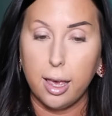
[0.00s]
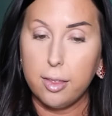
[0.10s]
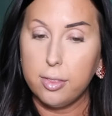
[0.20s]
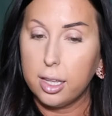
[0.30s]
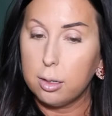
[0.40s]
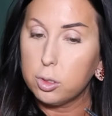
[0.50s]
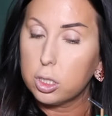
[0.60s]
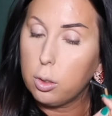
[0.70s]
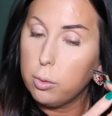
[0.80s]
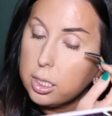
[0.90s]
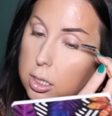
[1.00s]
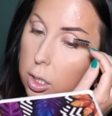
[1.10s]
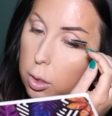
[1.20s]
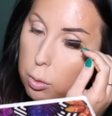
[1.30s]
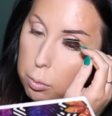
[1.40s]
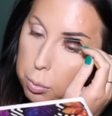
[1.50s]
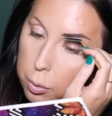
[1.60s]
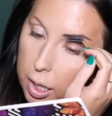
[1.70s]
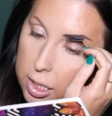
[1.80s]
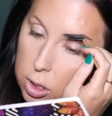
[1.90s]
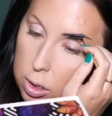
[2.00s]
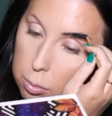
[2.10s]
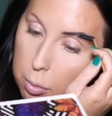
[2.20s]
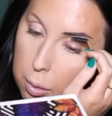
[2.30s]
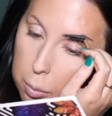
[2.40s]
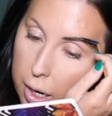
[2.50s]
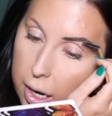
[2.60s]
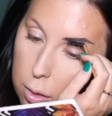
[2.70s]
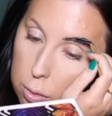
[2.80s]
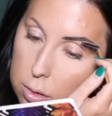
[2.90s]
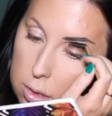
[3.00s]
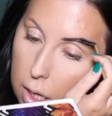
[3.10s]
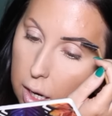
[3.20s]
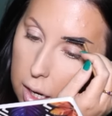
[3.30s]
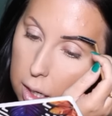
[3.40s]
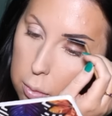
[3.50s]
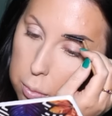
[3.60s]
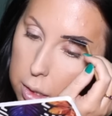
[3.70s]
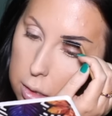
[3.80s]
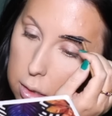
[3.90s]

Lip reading: And then I'm just going to brush my brows up